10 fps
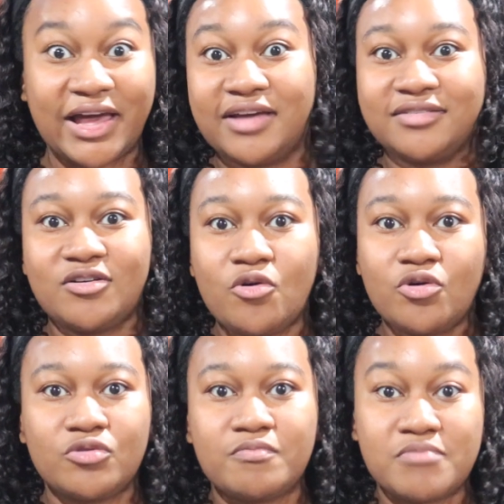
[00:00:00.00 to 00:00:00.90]
that
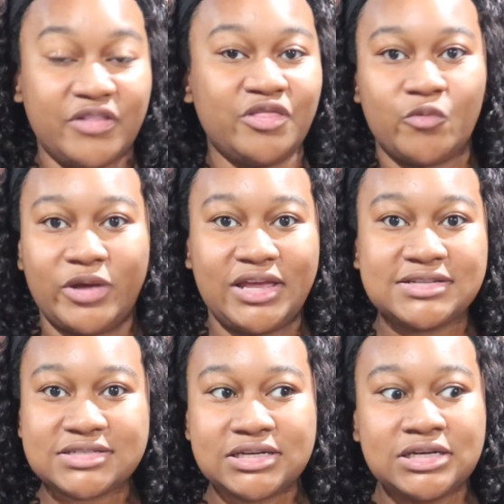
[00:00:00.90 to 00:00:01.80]
whole month
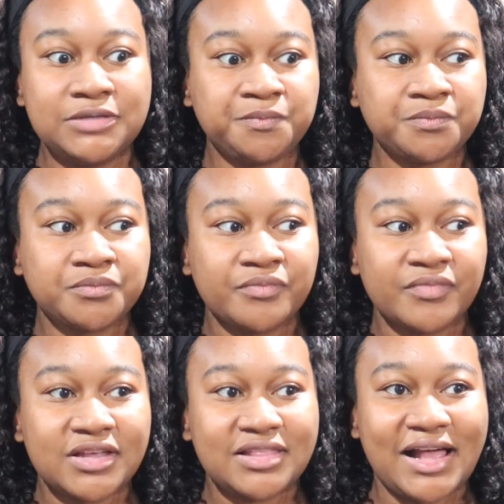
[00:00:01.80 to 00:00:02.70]
went,
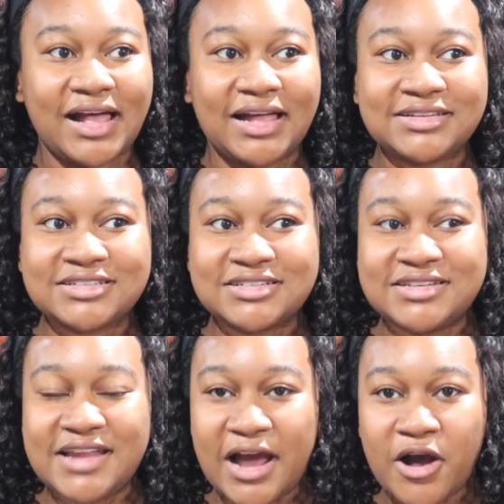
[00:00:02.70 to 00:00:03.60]
that
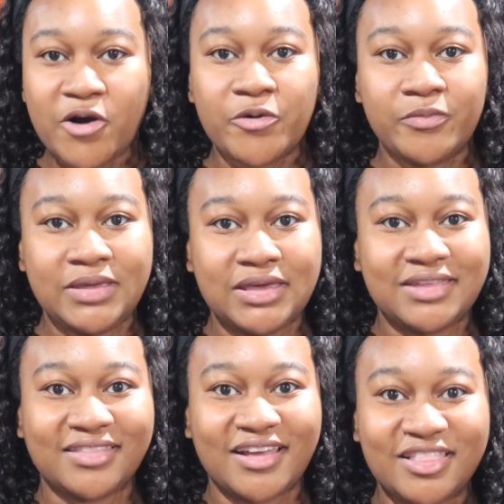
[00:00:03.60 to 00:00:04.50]
now
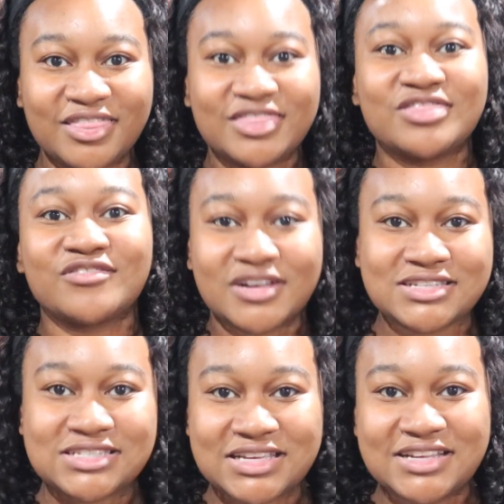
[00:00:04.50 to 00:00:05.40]
being like
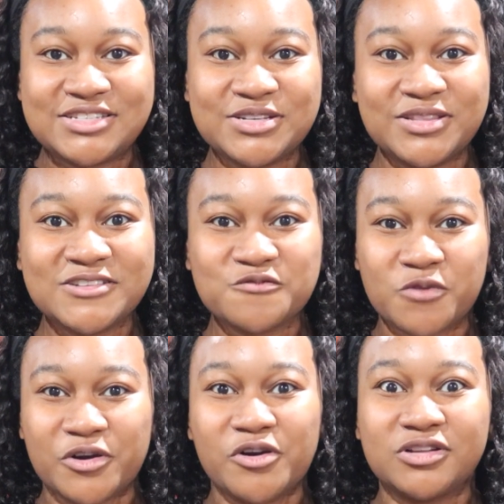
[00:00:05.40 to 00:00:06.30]
thrust into this
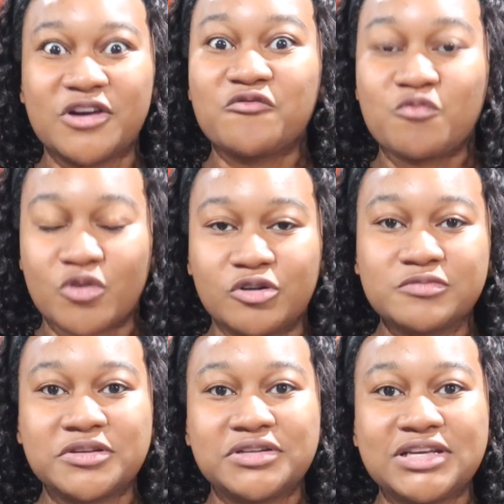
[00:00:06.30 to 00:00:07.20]
world of
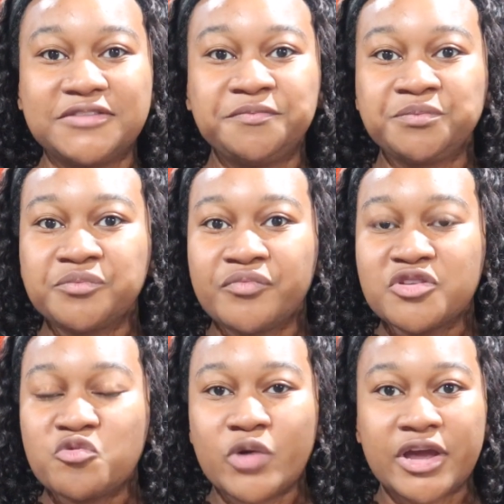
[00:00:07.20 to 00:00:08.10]
world building
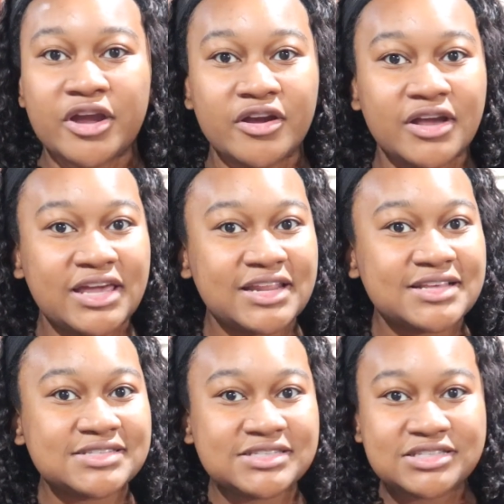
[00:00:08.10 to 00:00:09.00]
where it
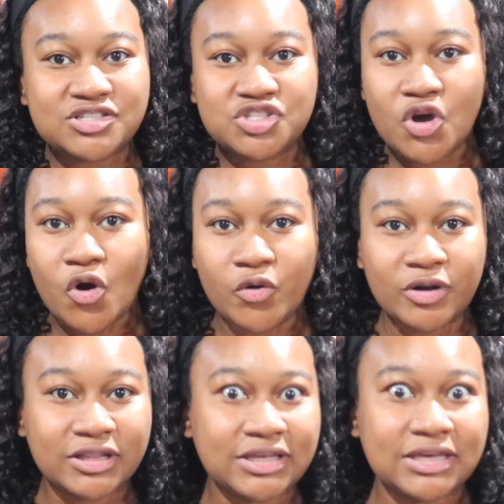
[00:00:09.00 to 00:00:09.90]
is
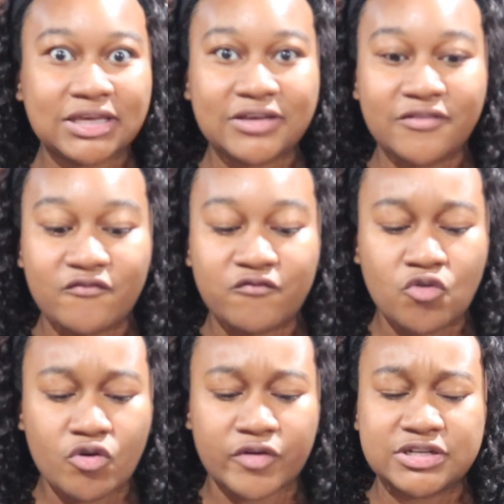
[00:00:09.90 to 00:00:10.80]
totally
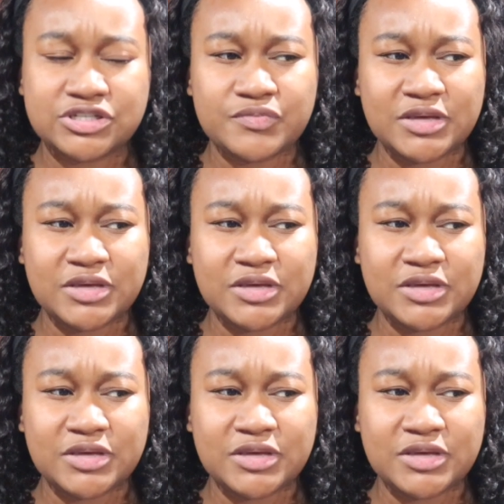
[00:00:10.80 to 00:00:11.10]
foreign to